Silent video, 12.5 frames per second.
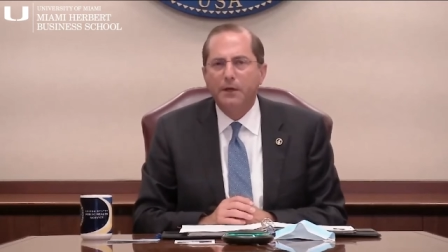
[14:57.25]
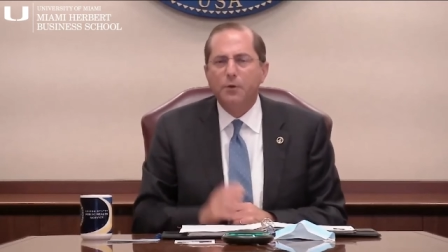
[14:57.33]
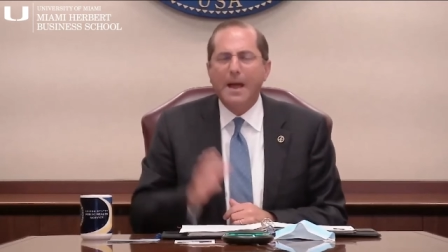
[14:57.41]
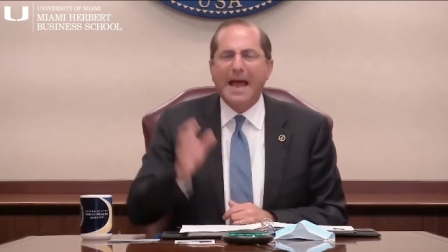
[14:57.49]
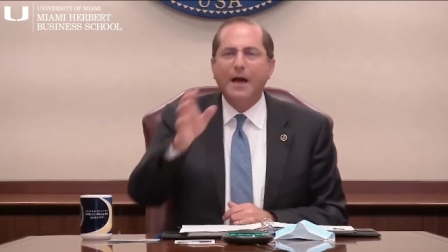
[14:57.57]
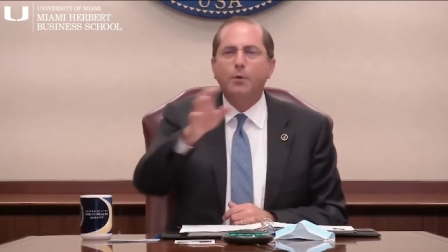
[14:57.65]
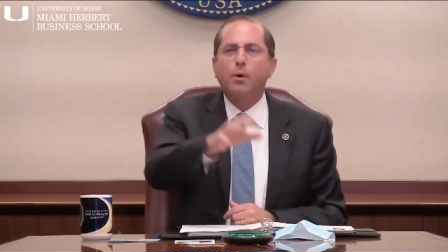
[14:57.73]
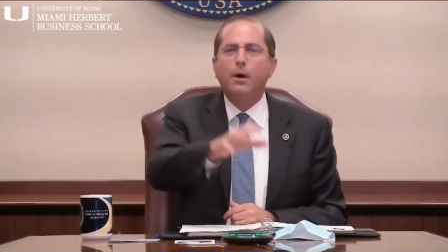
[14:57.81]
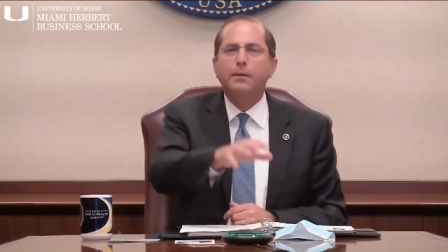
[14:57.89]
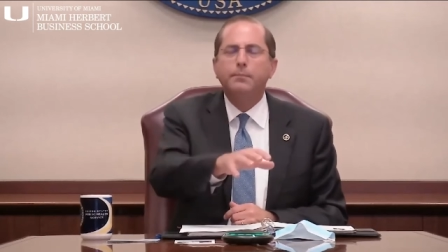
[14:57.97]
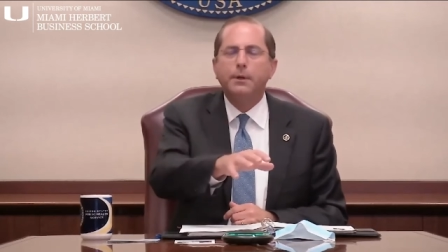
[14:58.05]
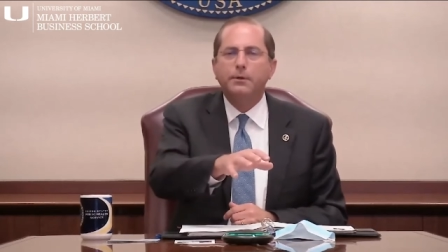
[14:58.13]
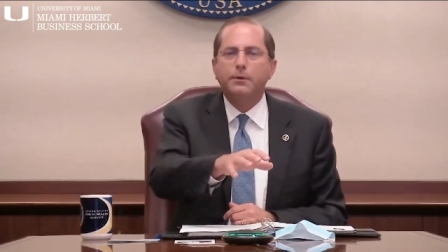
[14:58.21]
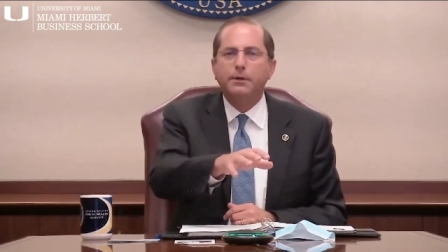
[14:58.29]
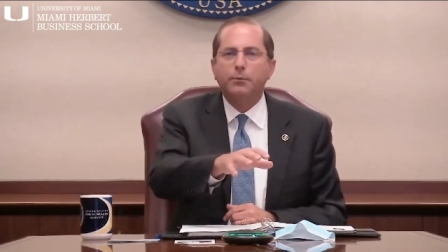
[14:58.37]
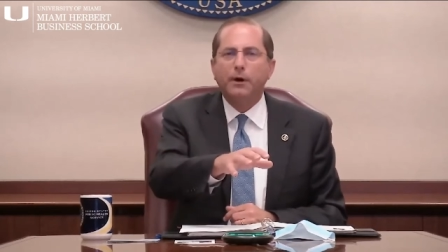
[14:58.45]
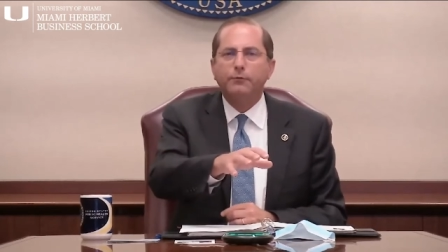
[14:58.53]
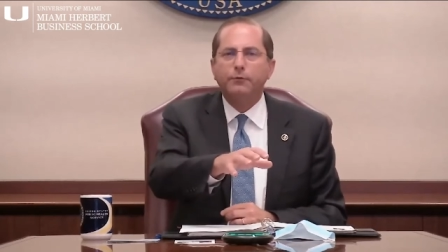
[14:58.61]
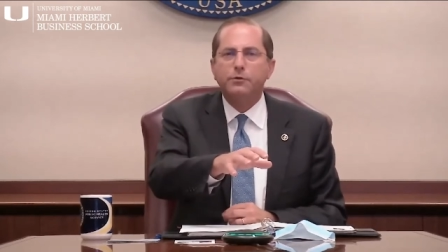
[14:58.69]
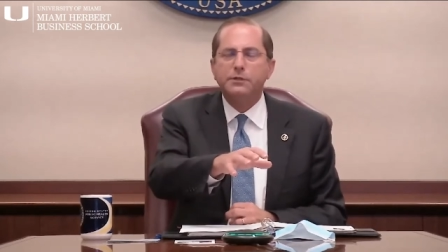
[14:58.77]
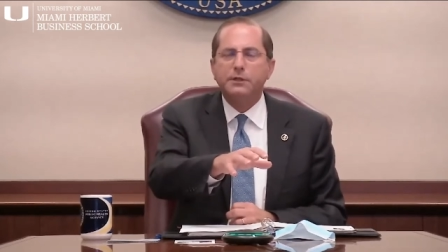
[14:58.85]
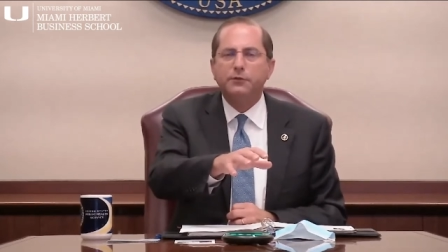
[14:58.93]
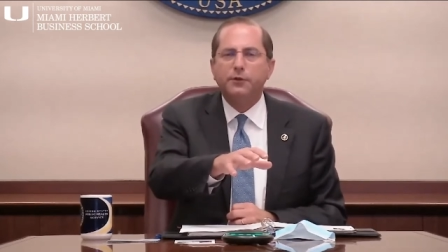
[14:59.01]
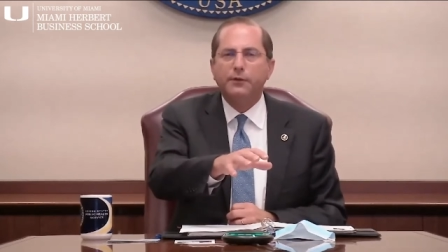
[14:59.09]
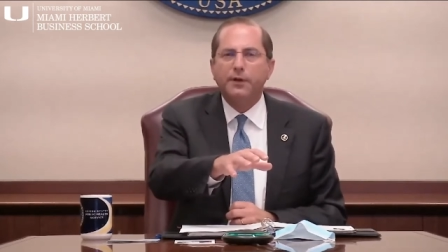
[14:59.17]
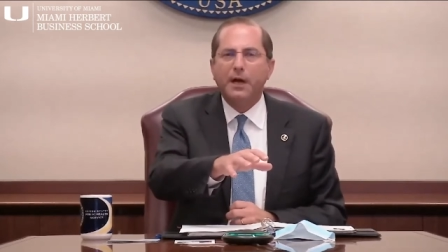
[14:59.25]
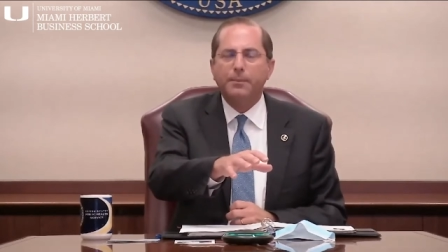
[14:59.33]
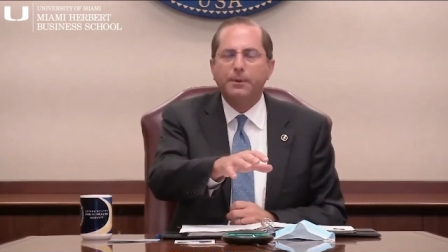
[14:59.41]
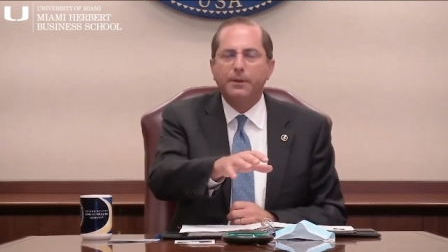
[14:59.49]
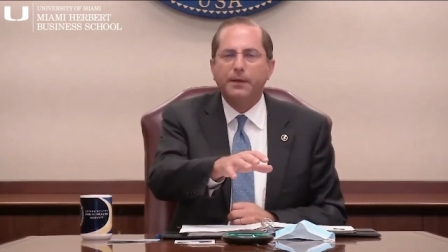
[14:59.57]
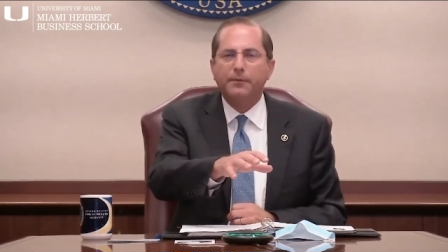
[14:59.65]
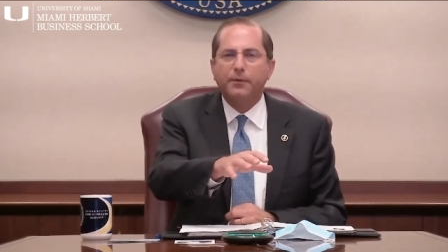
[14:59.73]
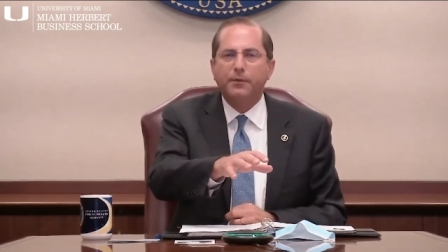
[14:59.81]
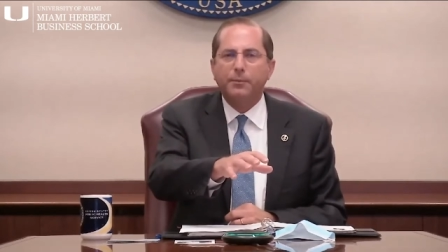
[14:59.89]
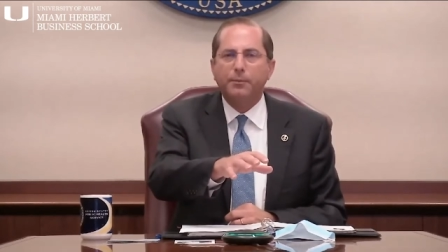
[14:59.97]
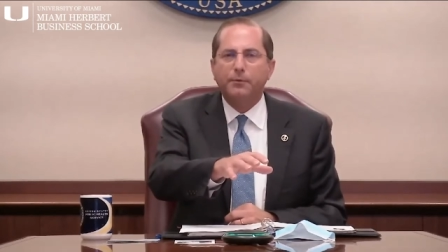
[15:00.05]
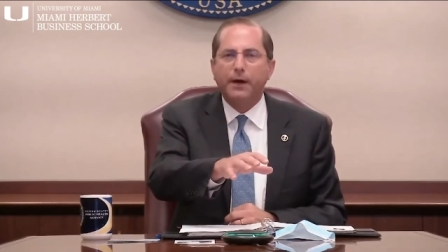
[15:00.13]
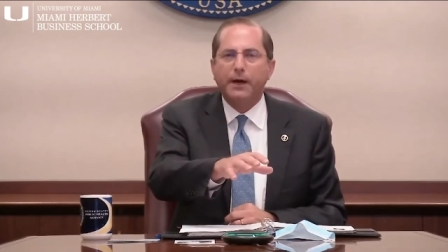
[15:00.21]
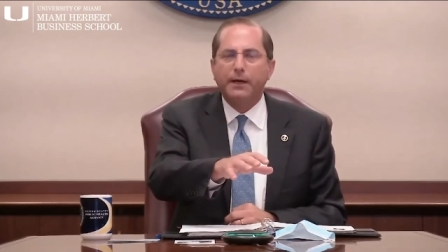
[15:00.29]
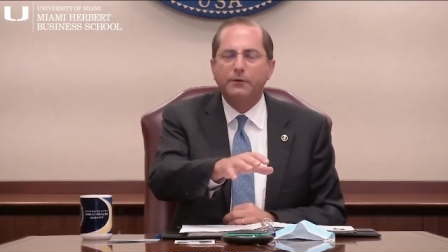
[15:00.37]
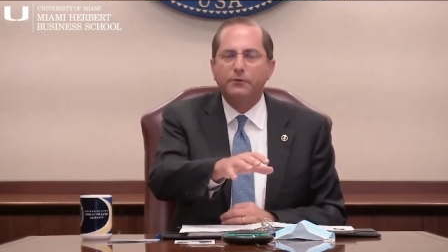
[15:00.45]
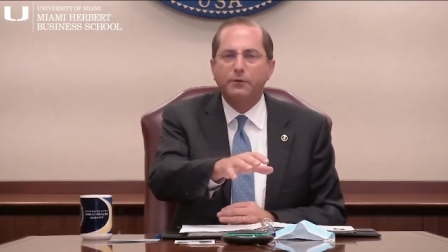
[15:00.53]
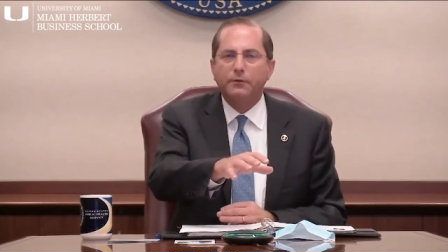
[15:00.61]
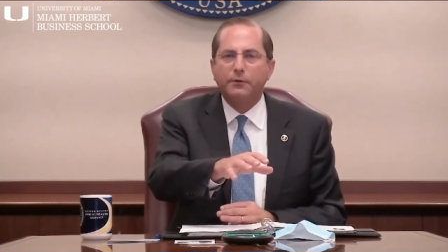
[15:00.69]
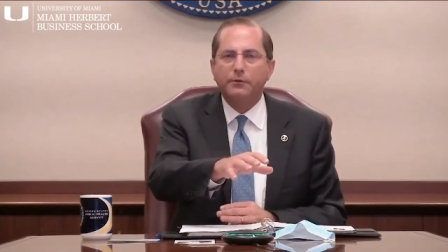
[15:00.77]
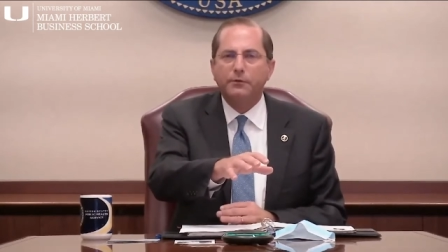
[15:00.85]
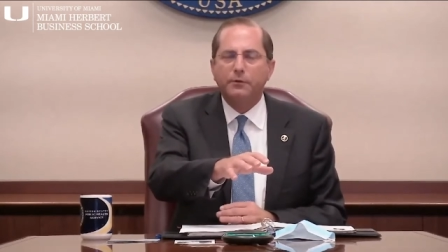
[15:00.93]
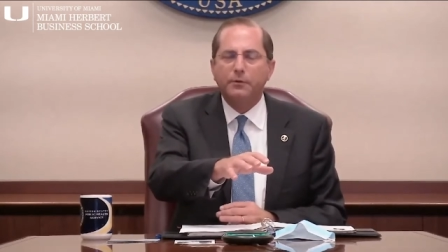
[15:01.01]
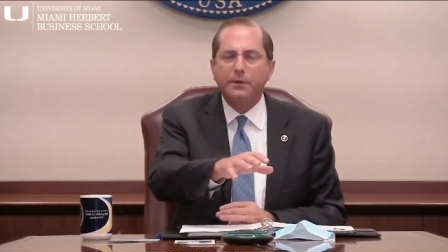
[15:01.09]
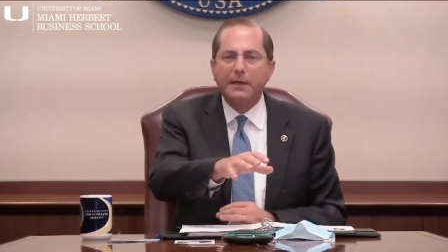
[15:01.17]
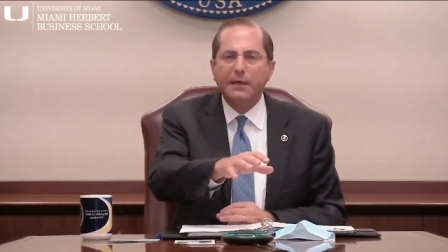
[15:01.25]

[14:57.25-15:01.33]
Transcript: you add 1 million refugees on top of that, that they're providing service to.